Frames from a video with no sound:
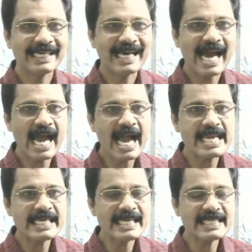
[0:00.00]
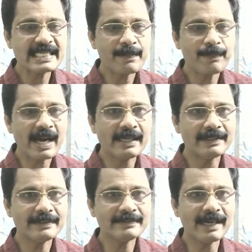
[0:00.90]

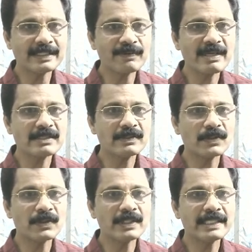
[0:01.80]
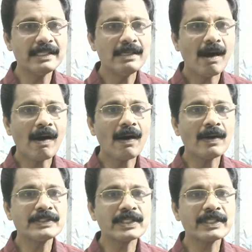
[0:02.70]
Antisepalous, otherwise called
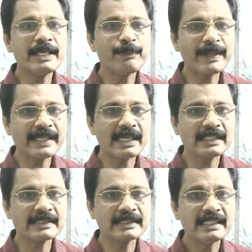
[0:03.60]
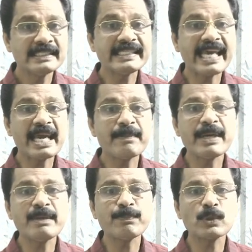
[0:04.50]
alternipetalous,
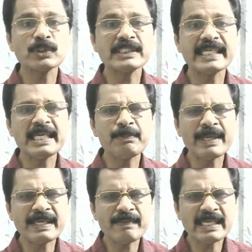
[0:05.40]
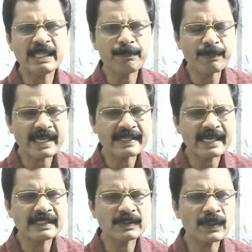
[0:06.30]
stamen positioned between the
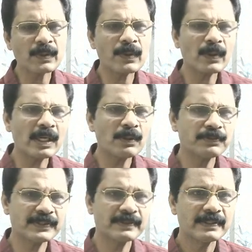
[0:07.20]
petals or corolla lobes.